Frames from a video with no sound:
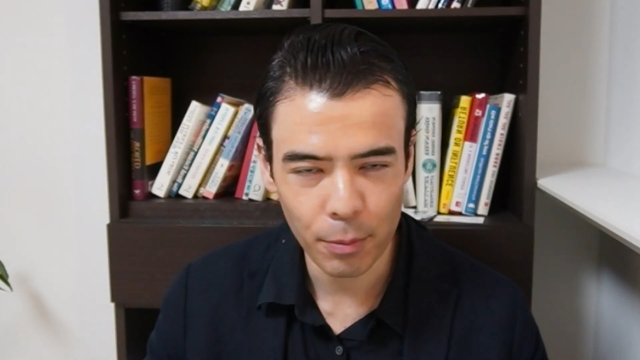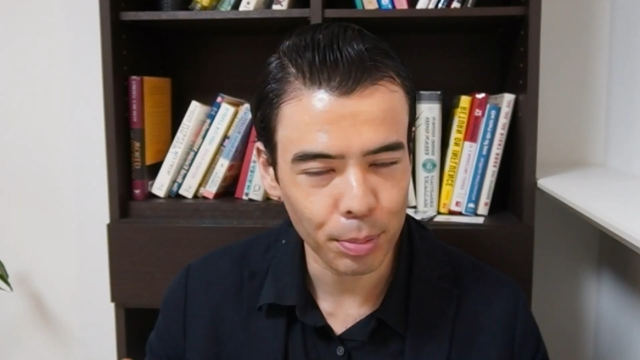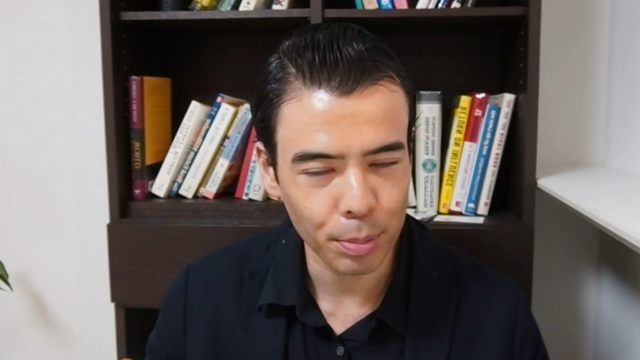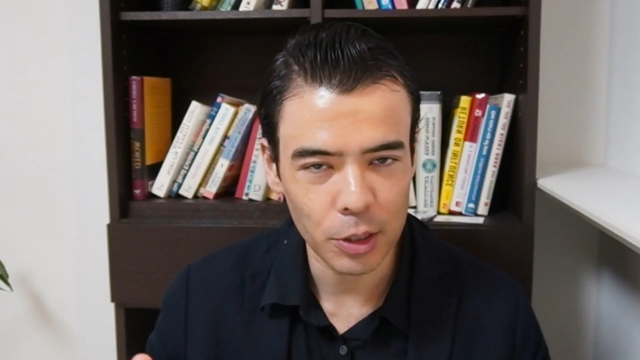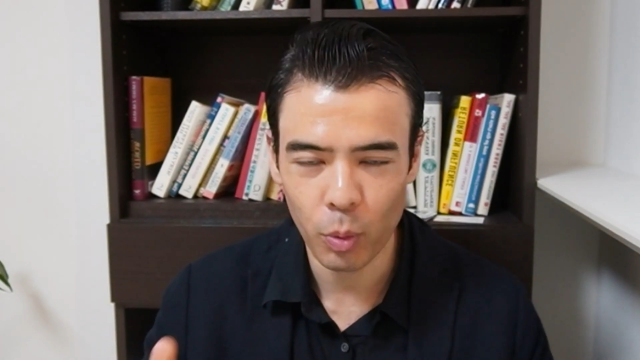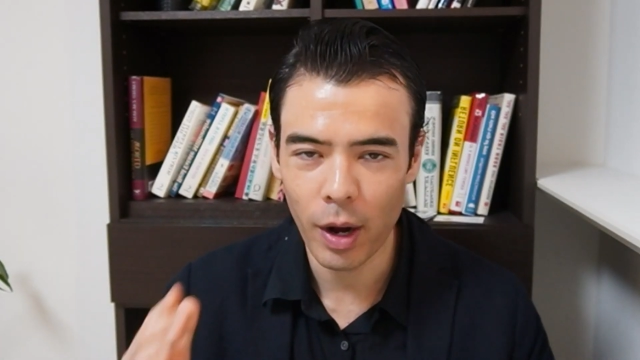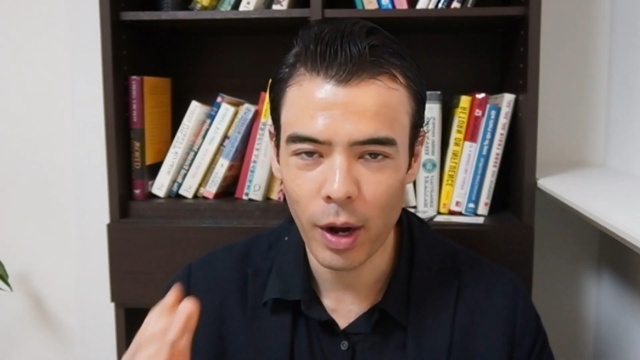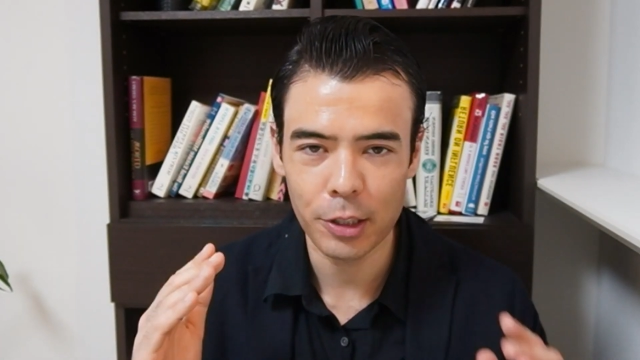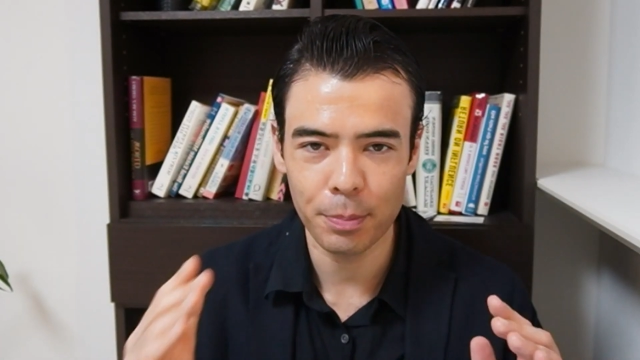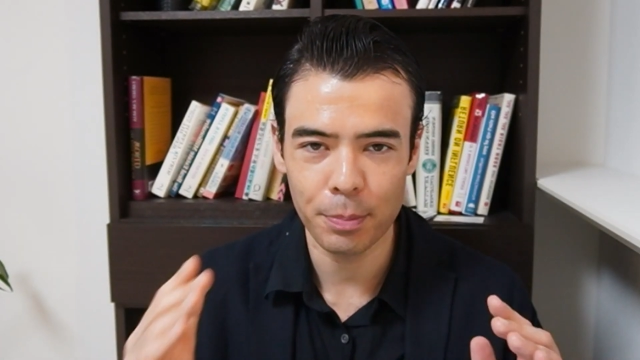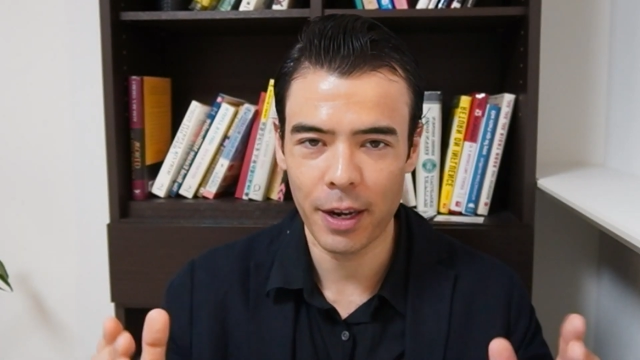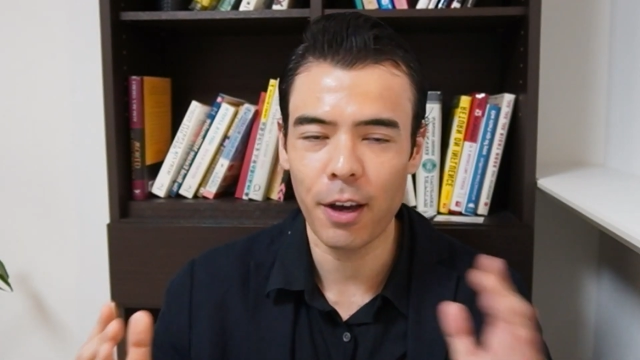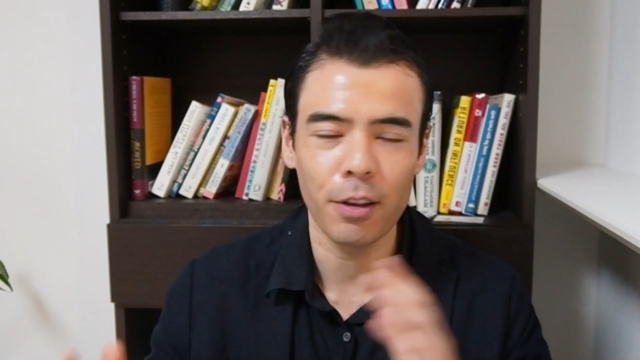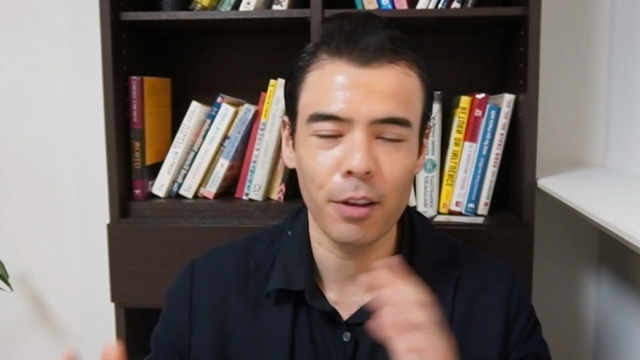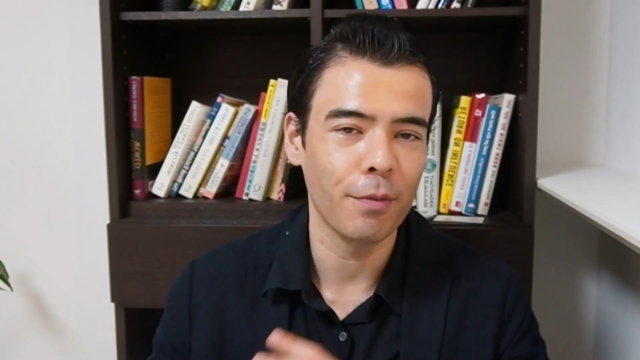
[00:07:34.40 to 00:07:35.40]
please watch
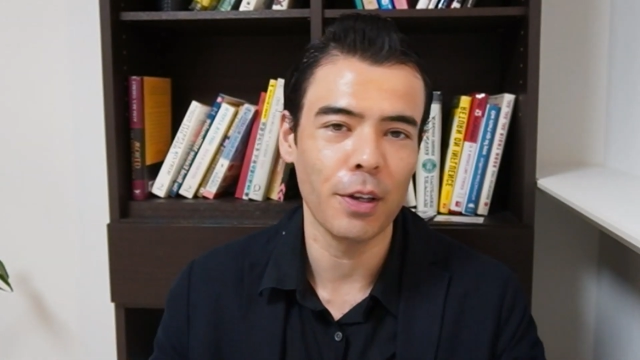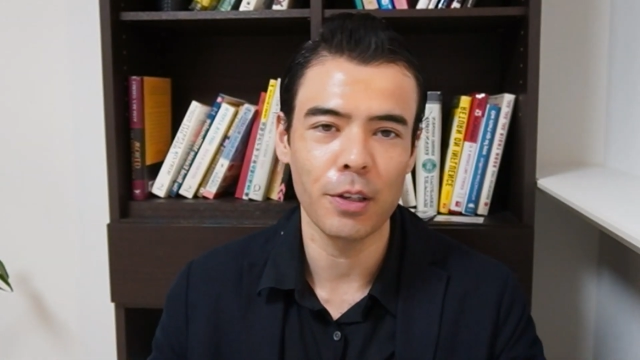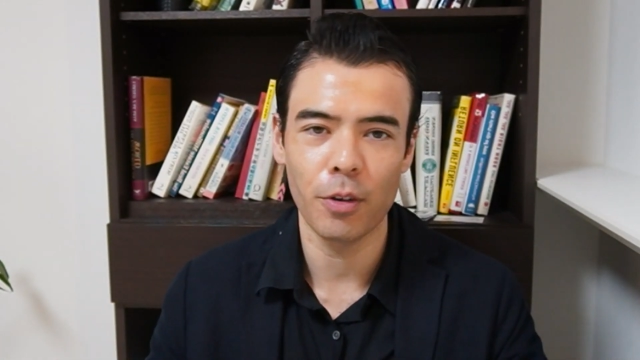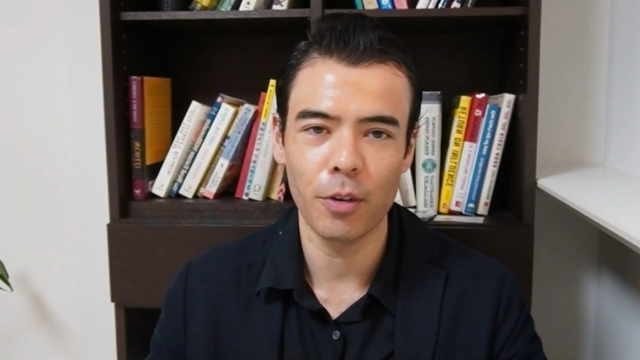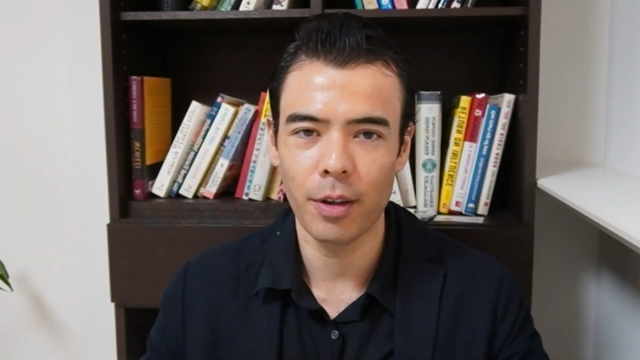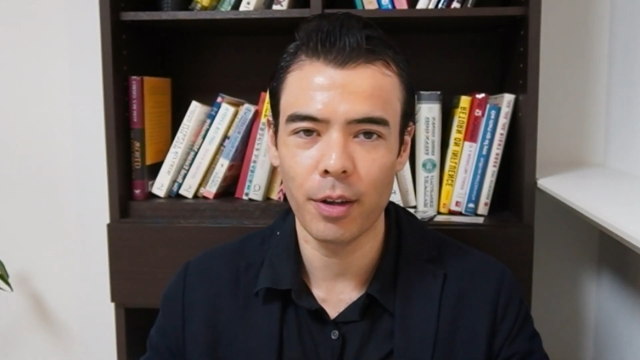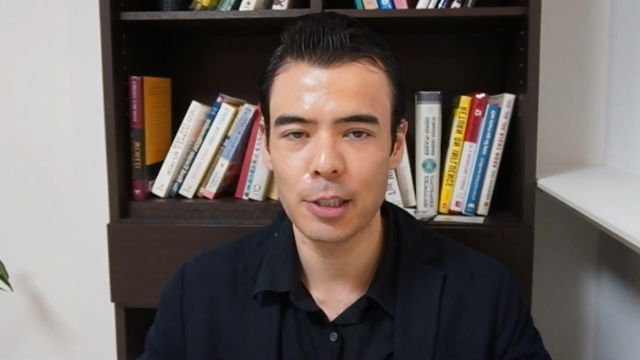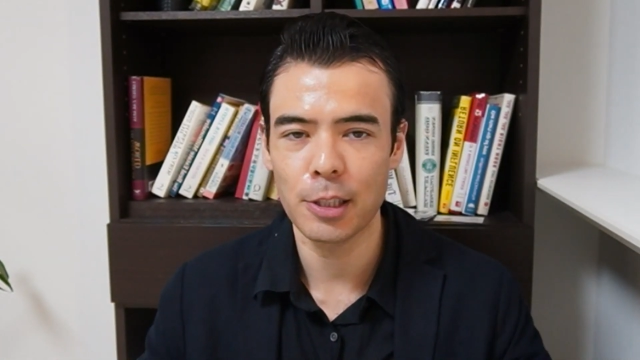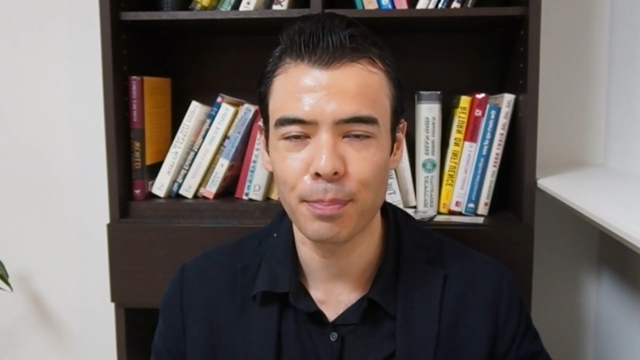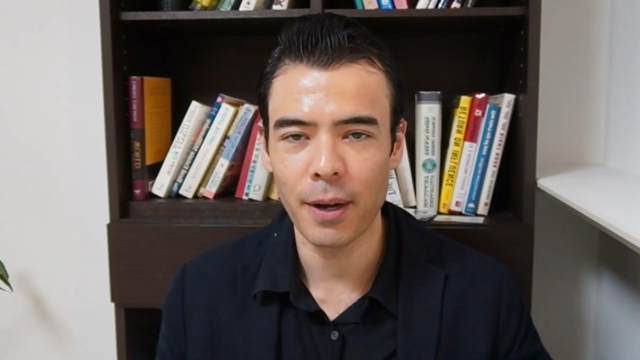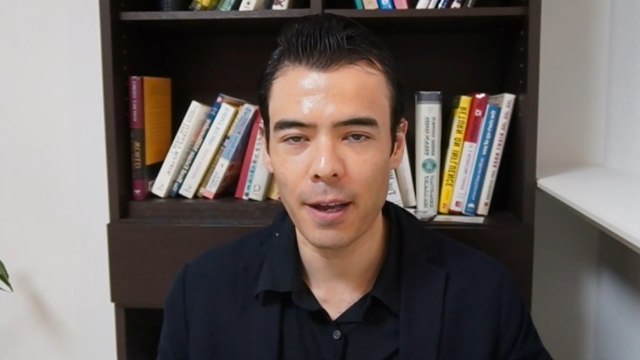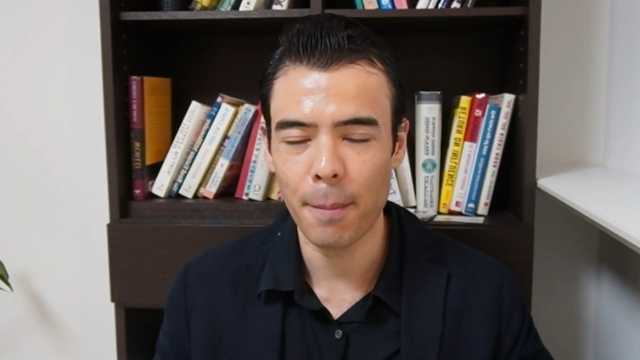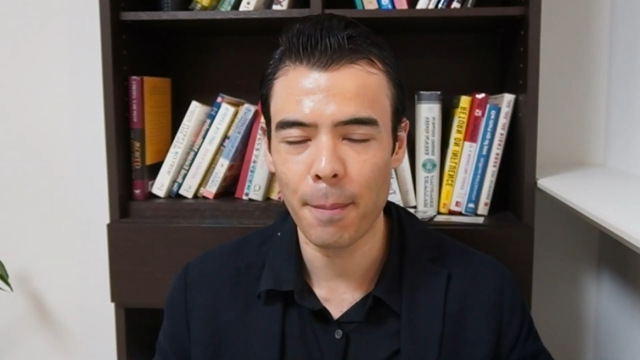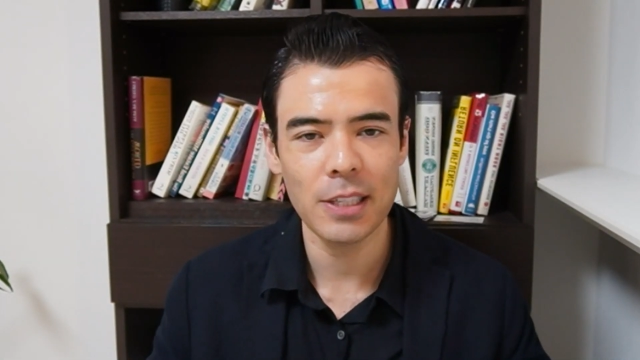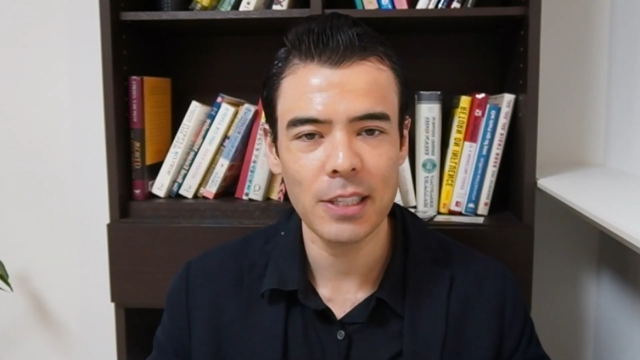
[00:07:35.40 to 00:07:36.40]
my other video on this,
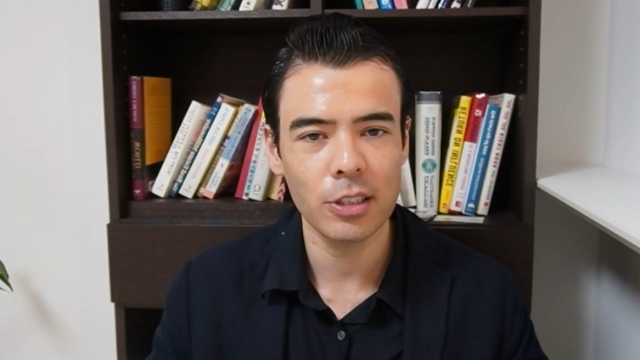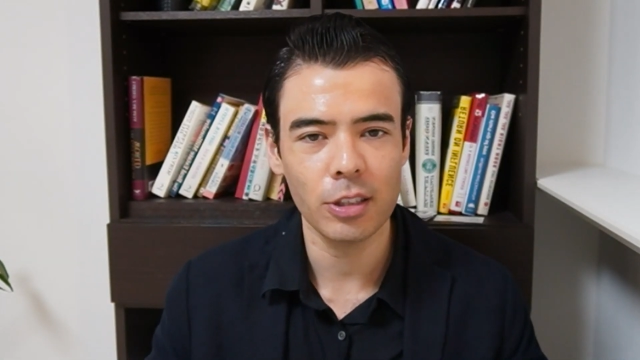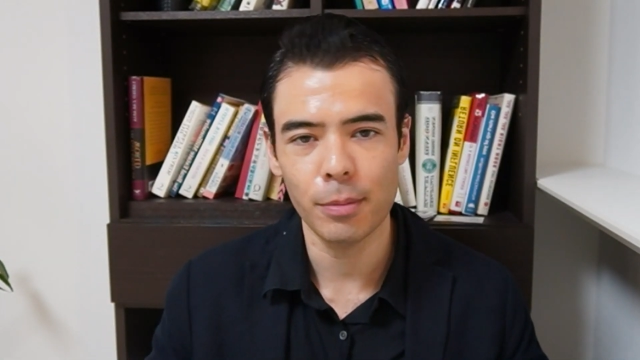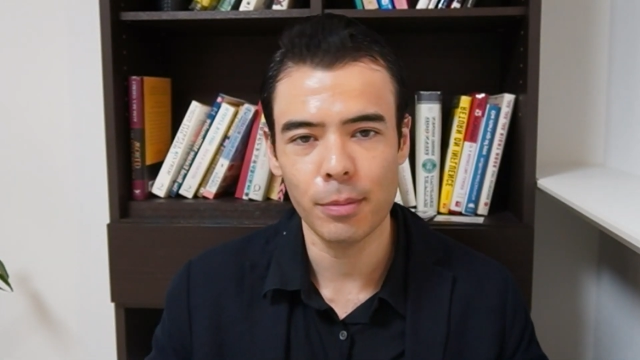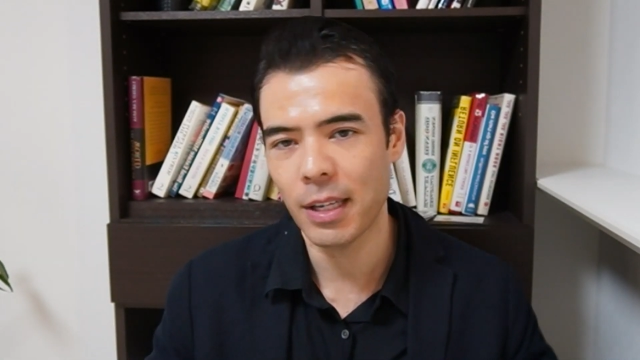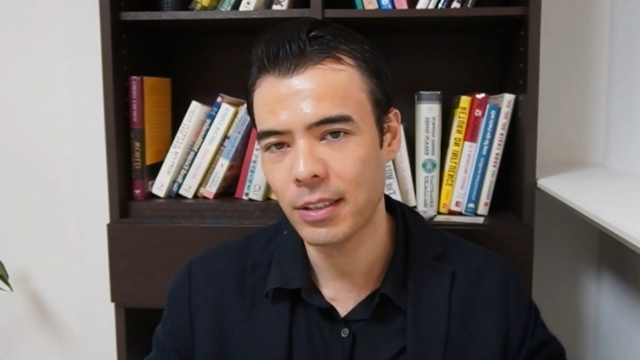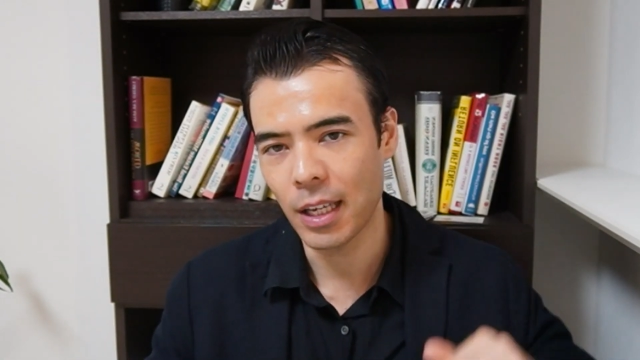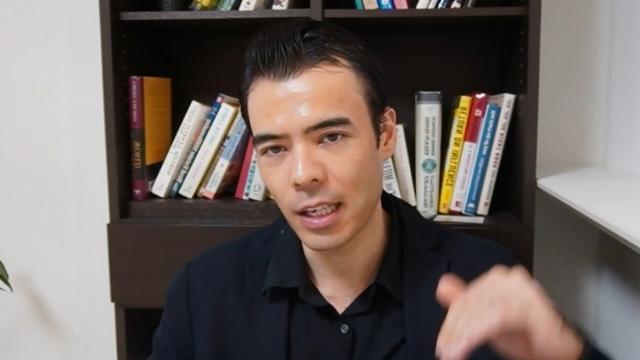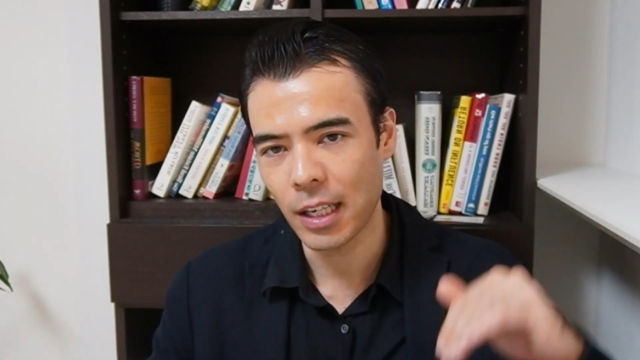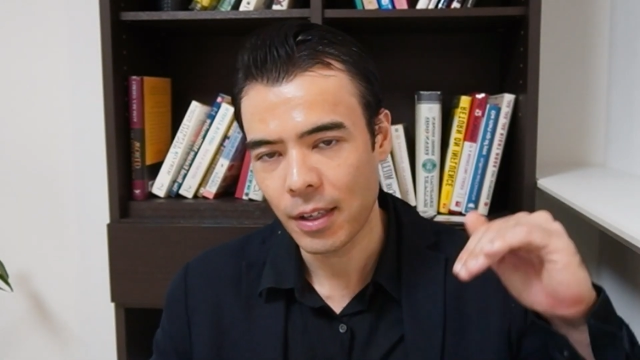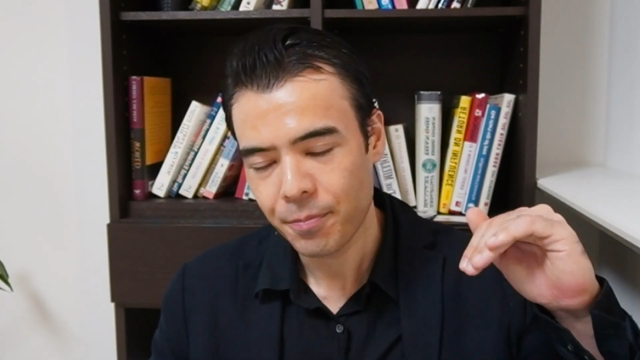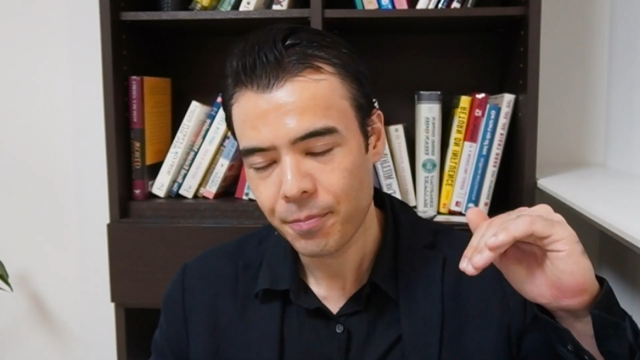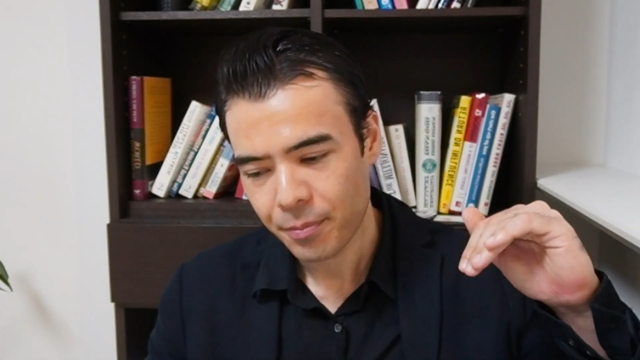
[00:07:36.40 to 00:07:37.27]
but it basically means that